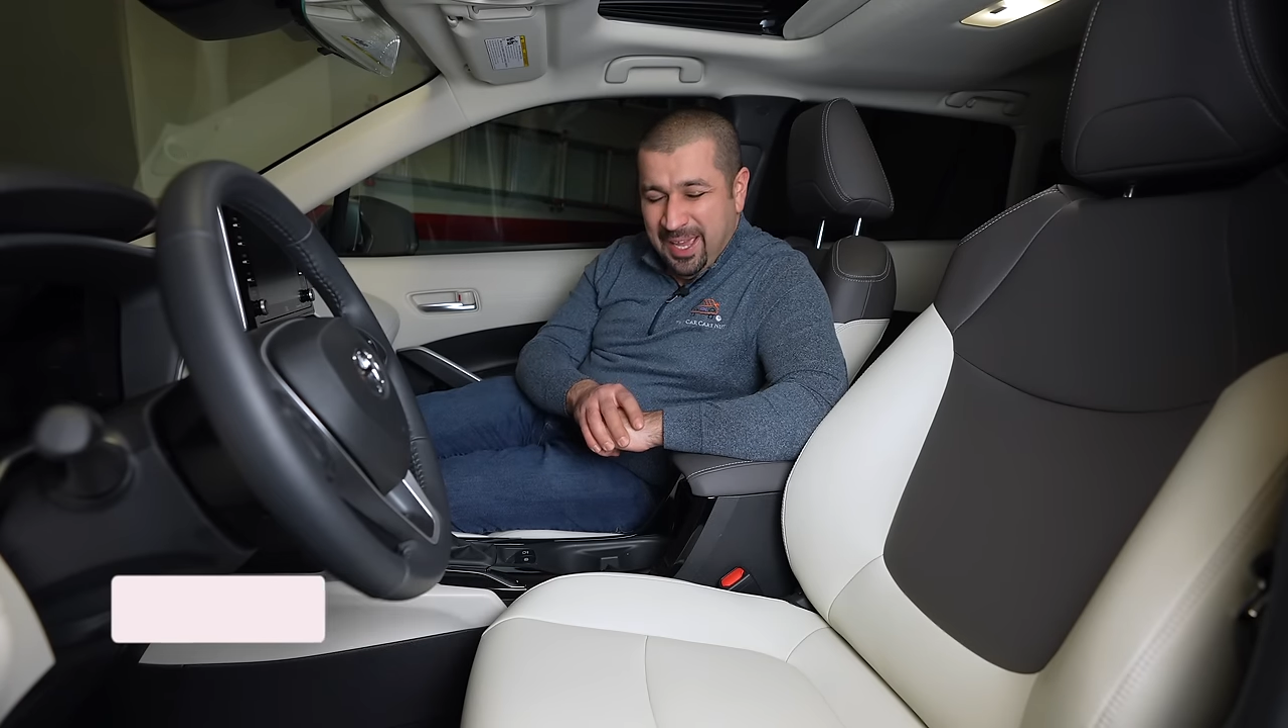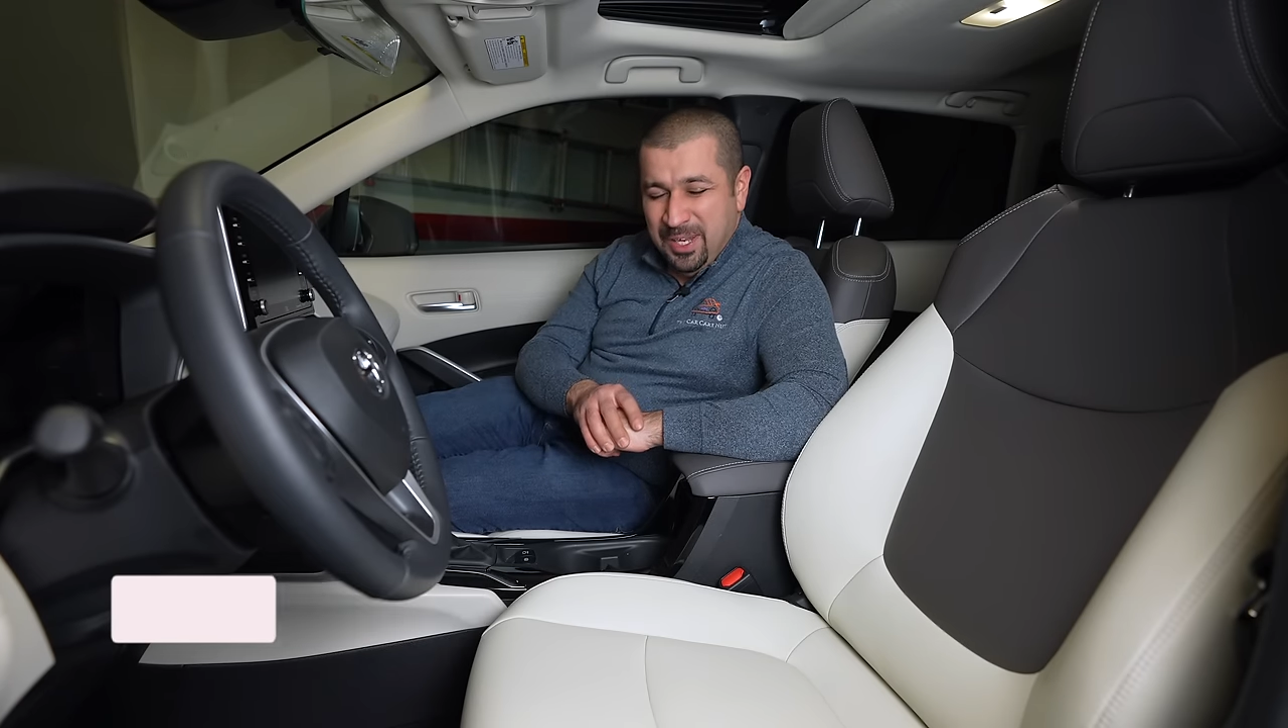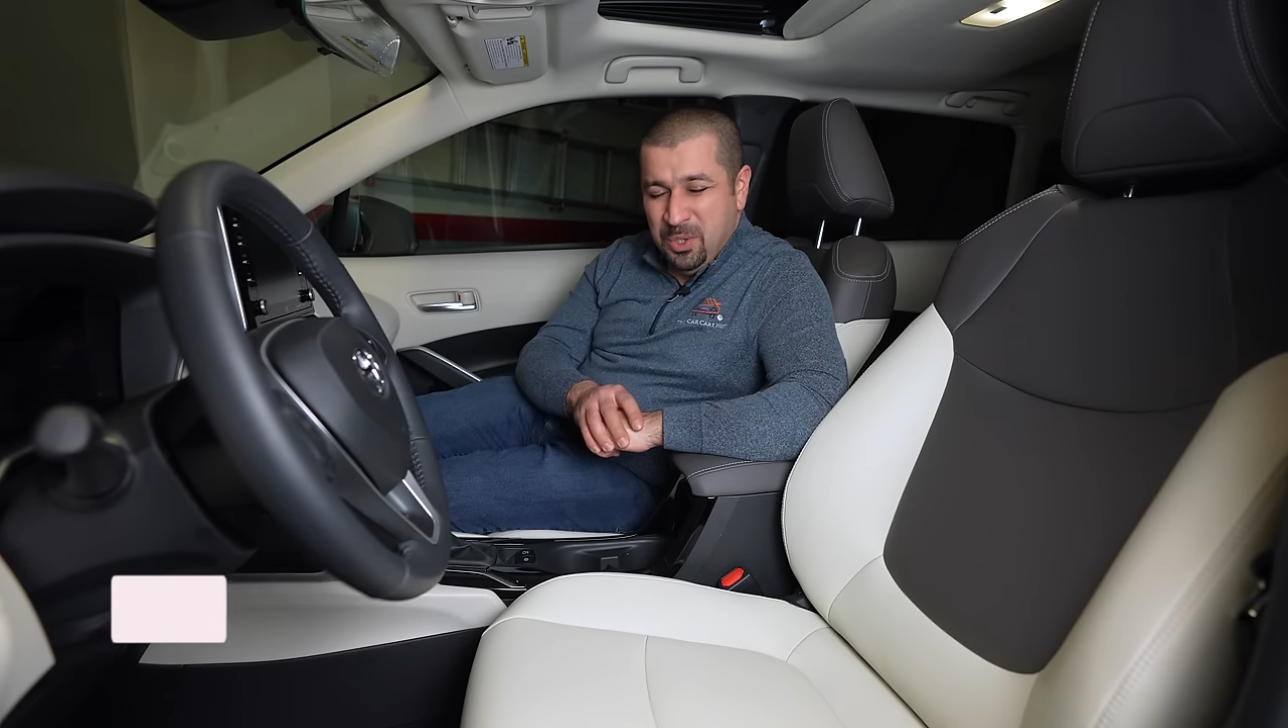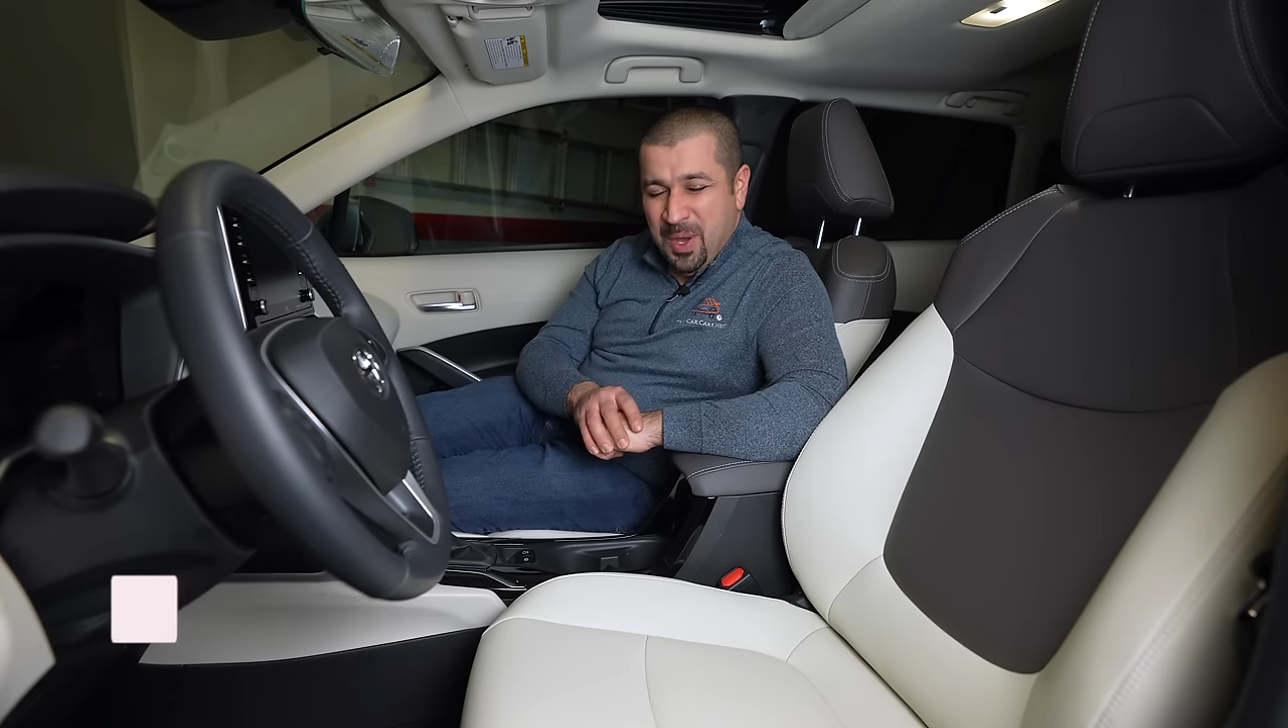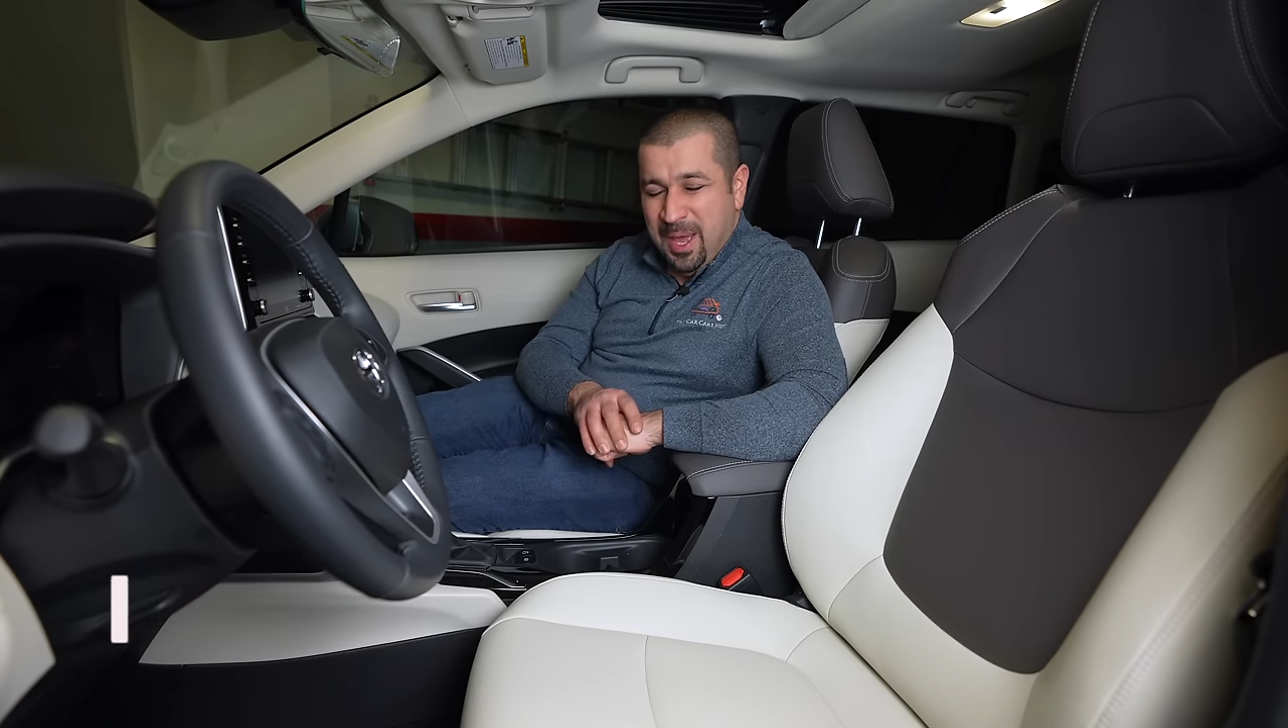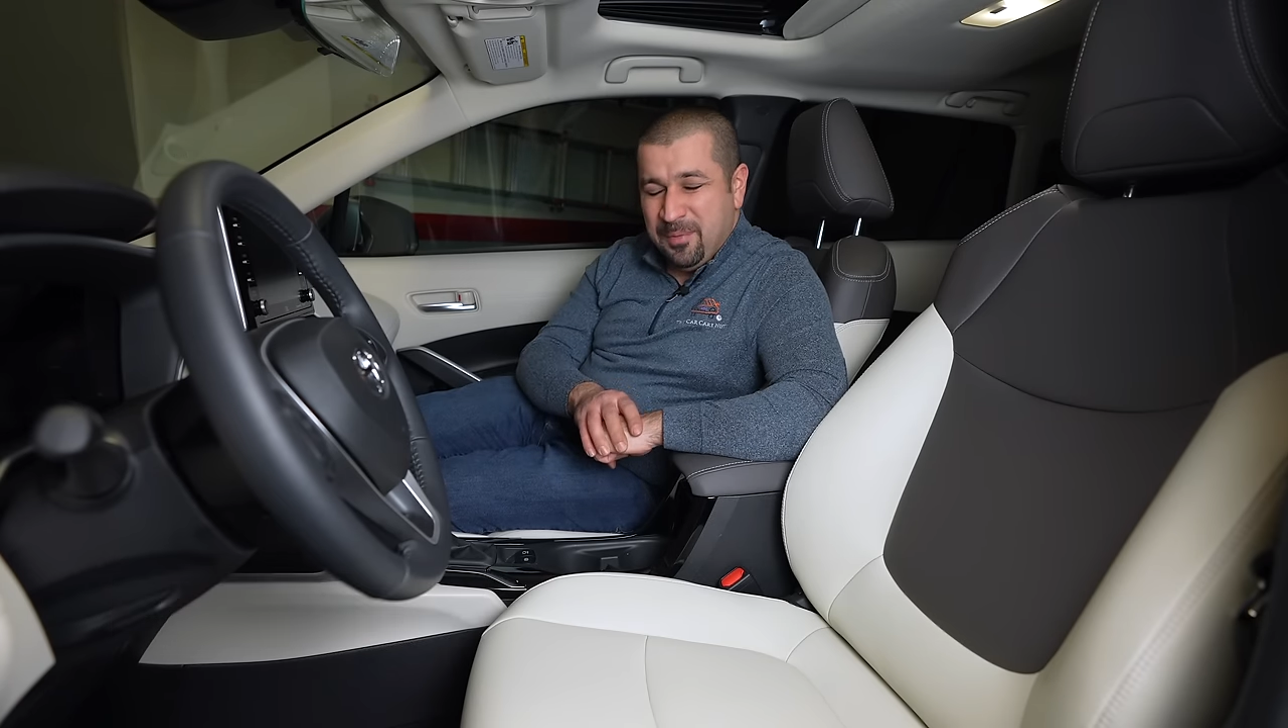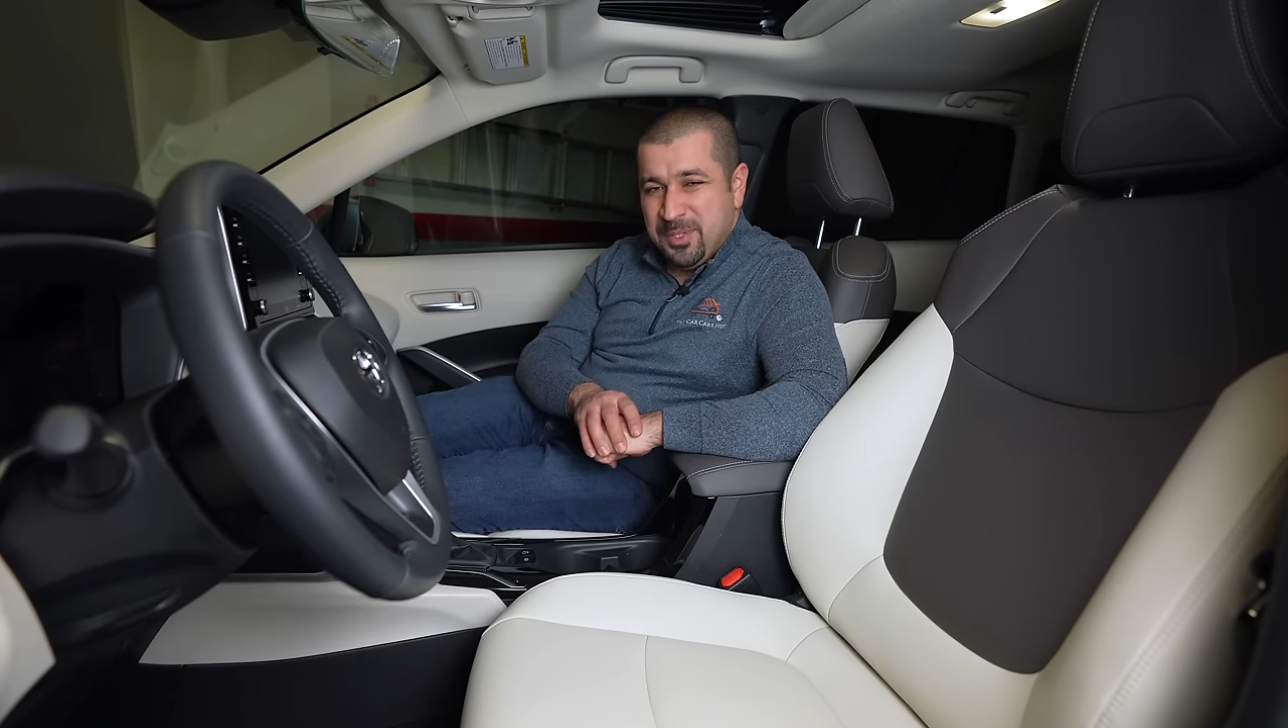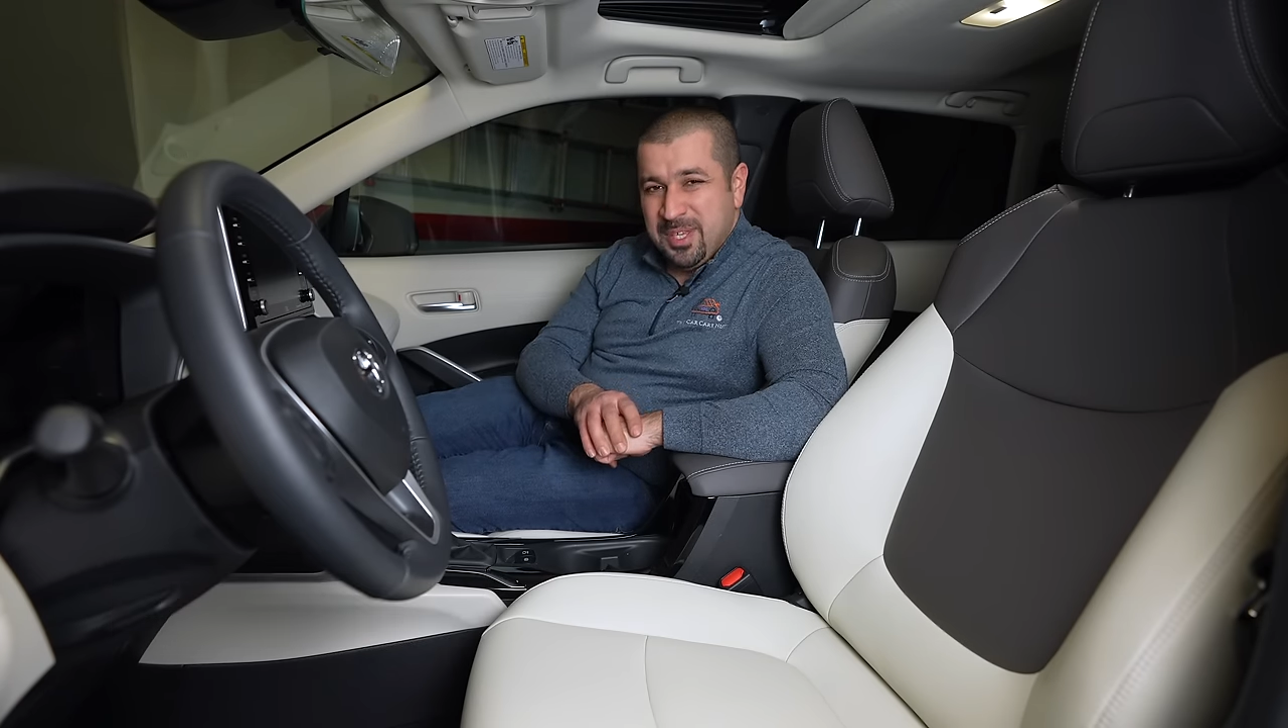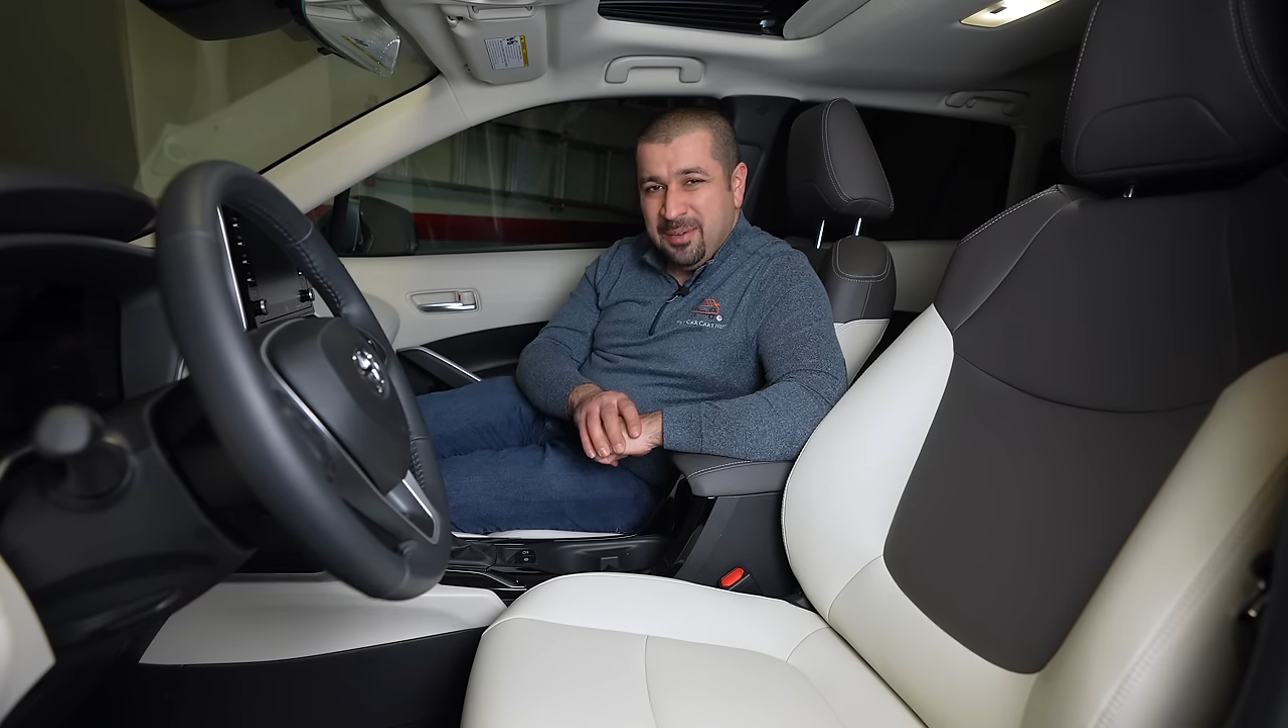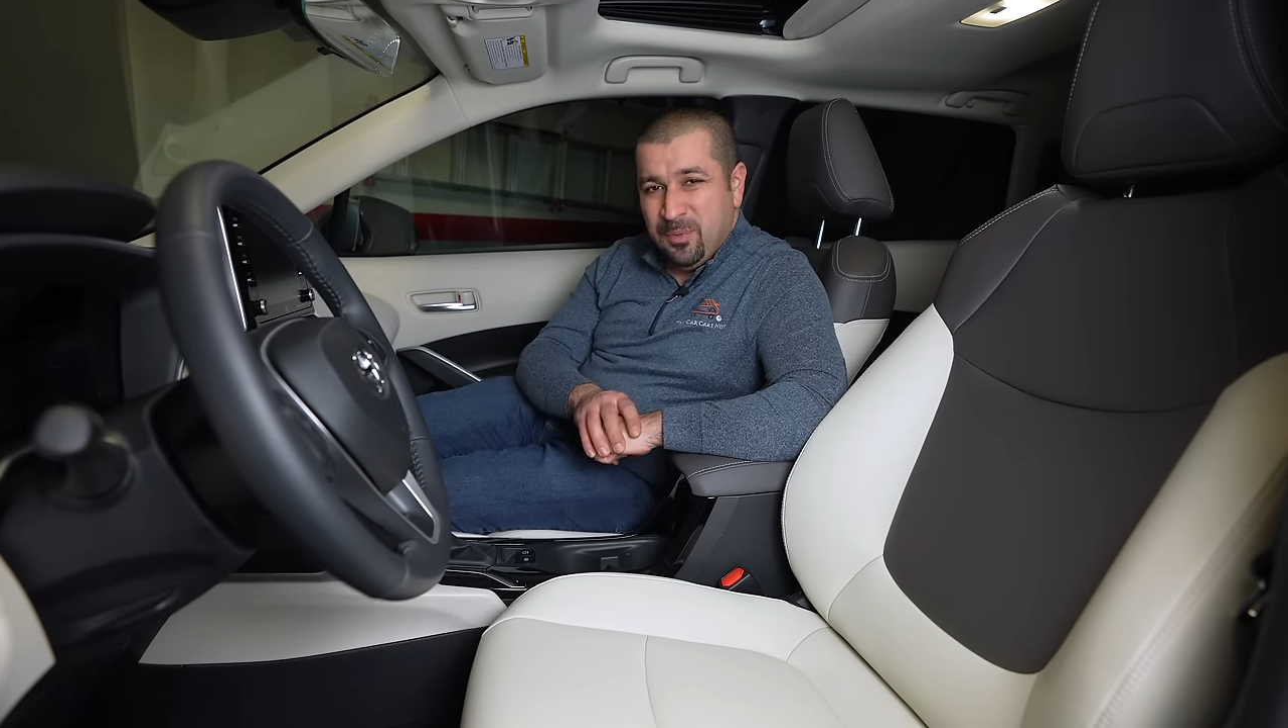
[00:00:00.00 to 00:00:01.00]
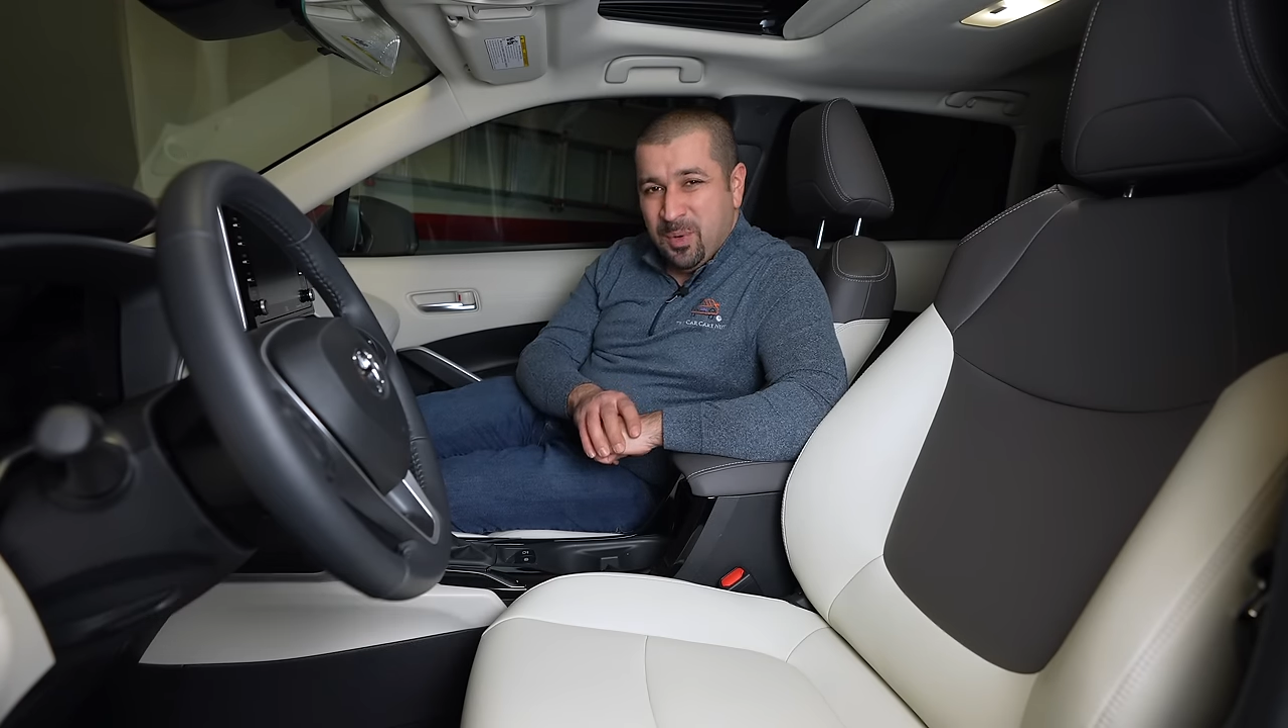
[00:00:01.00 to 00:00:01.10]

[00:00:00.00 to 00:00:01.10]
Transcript: and you have yourself